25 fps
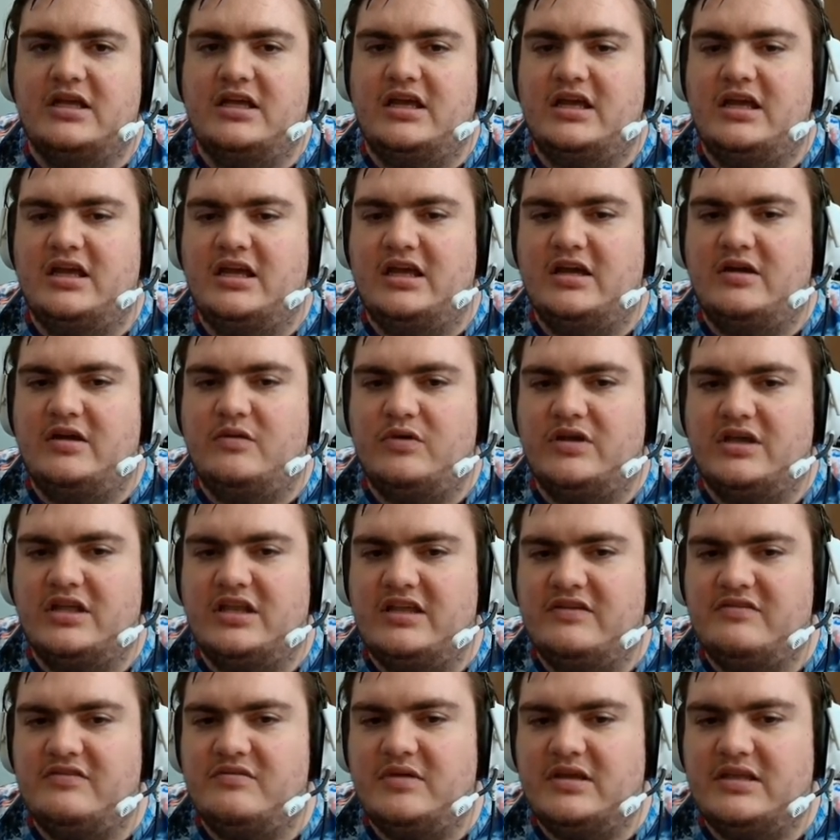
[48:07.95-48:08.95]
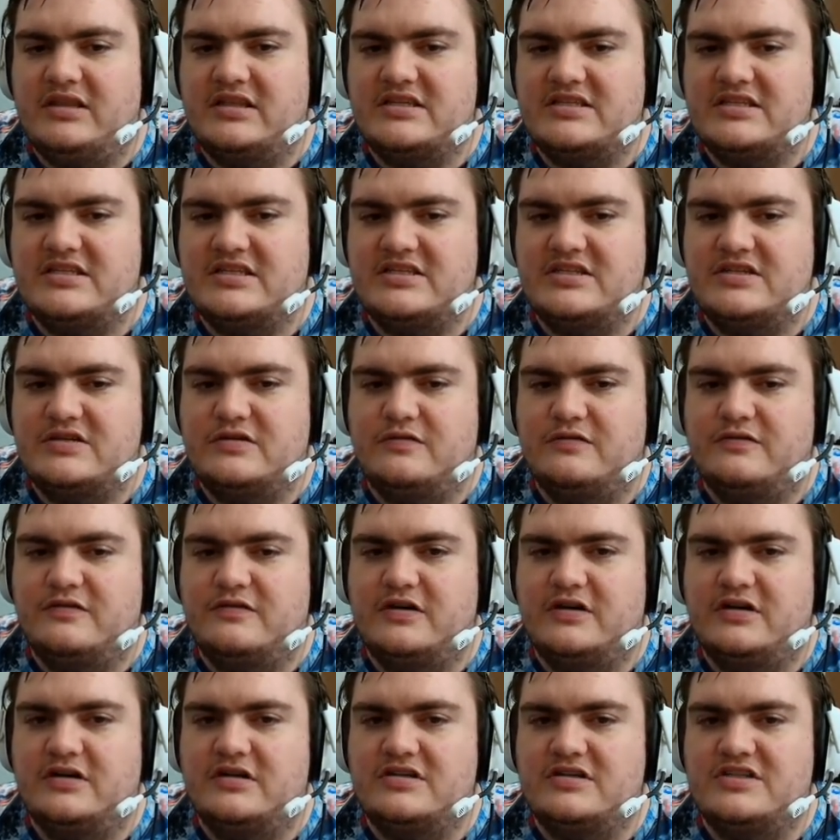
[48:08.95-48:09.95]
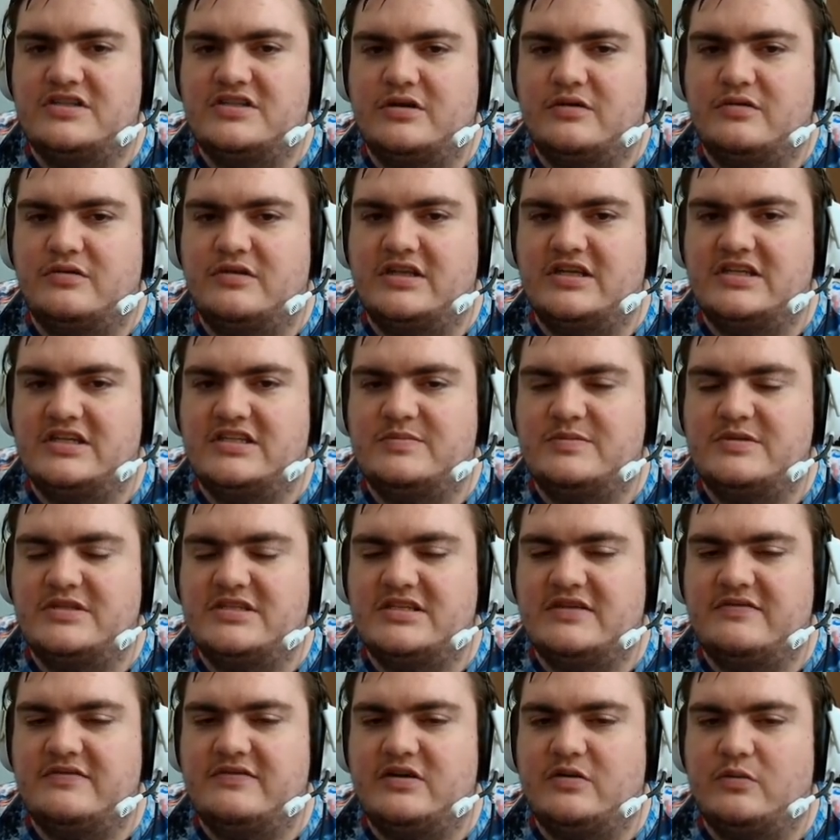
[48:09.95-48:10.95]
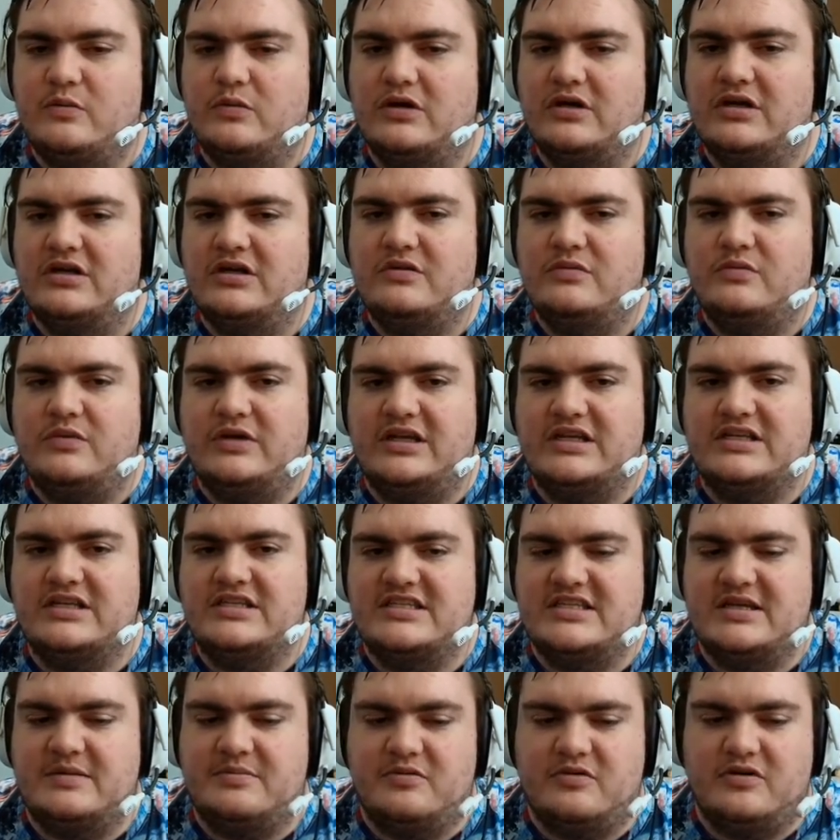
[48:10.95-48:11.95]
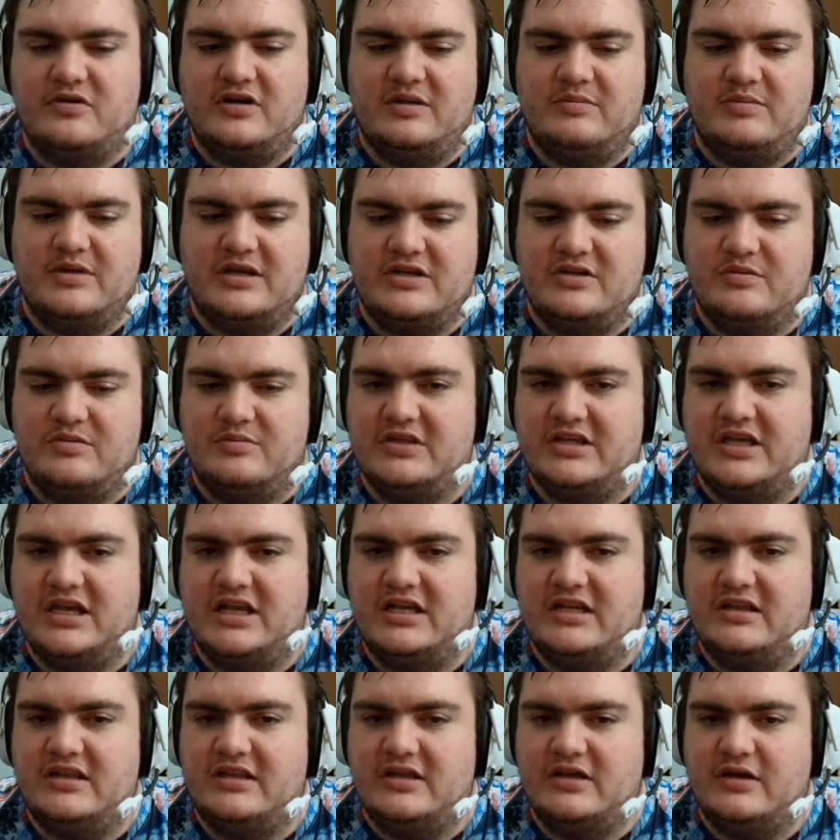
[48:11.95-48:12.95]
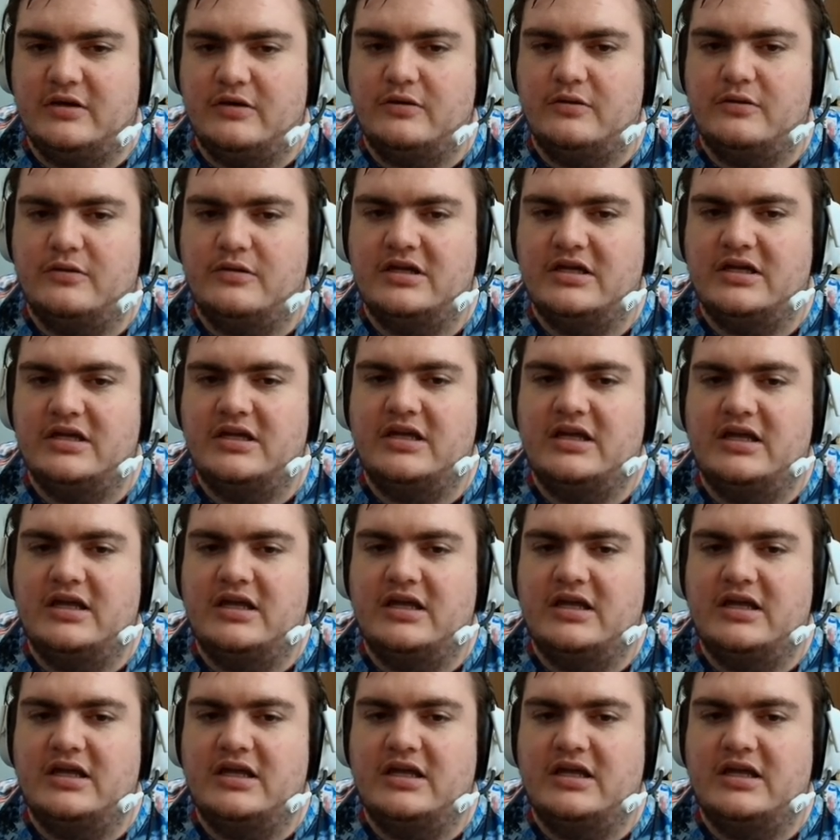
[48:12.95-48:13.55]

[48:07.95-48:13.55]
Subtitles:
And we could even make this a twofer. So this specific one we could separate by duplicating the code.